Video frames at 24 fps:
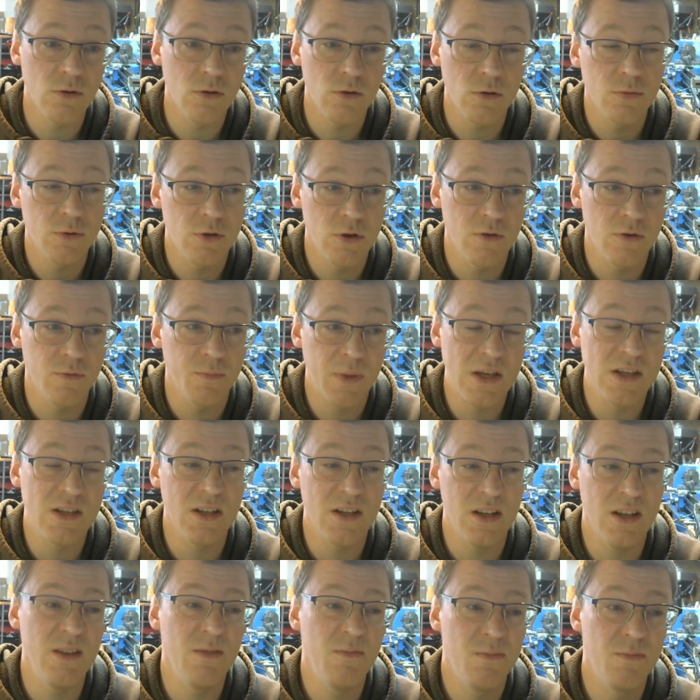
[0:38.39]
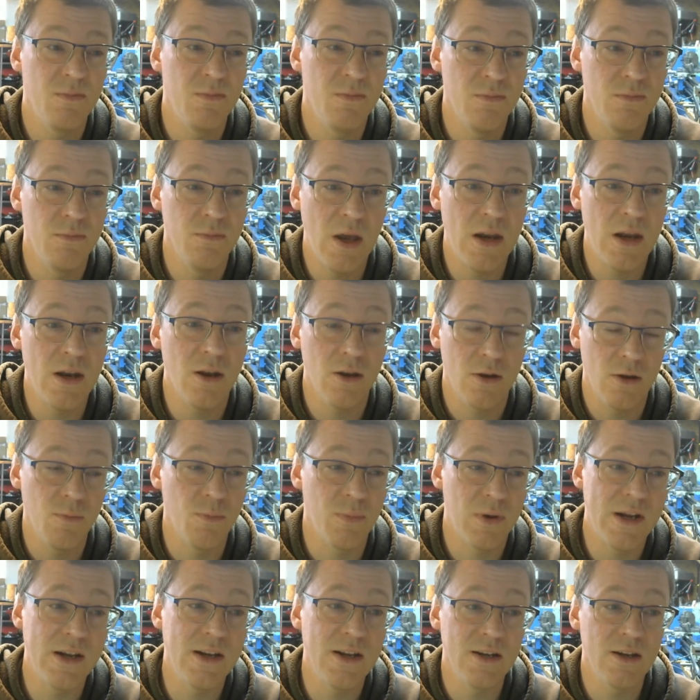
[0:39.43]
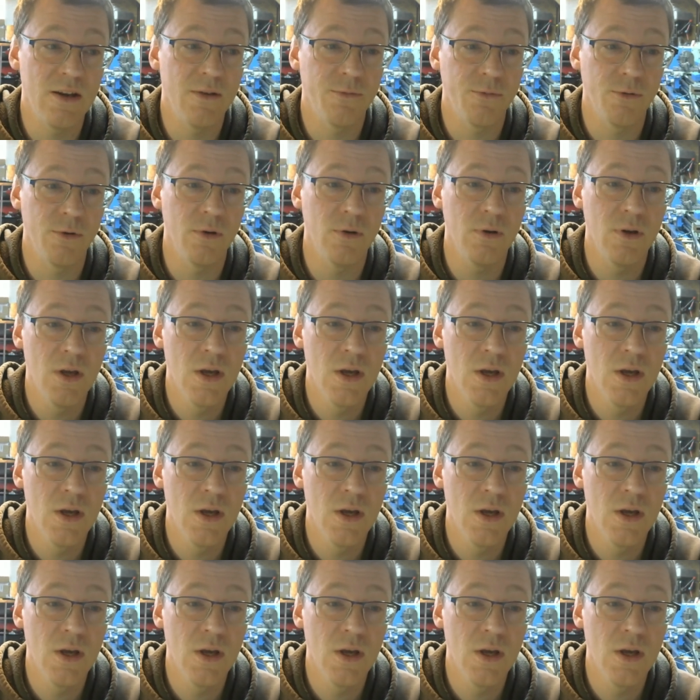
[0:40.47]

or sort of basically meant a completely different